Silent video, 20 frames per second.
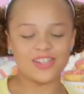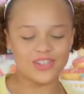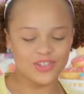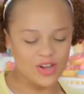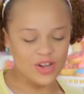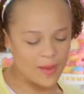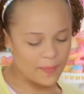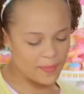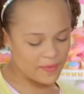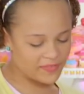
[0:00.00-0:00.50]
got a
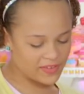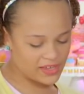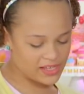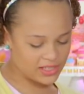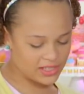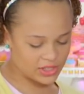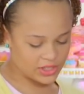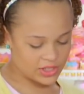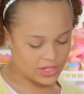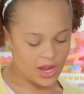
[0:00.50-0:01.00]
drop of
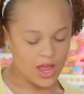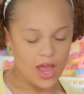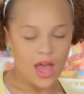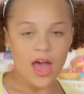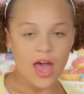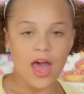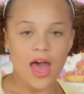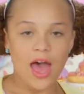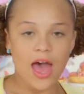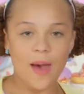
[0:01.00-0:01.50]
each,
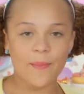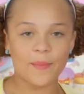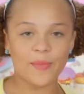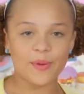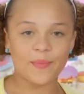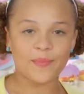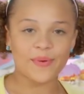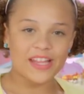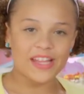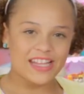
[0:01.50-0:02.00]
I'm gonna
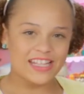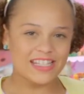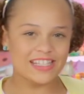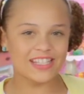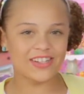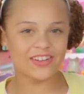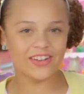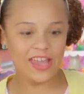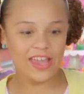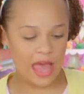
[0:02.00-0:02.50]
put this
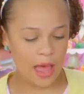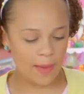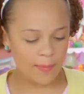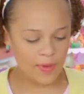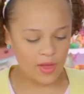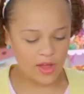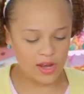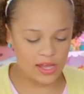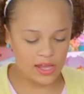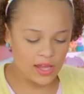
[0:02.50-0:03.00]
little cap
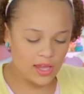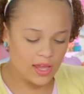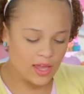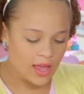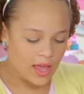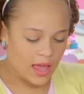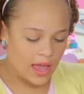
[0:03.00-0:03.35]
on it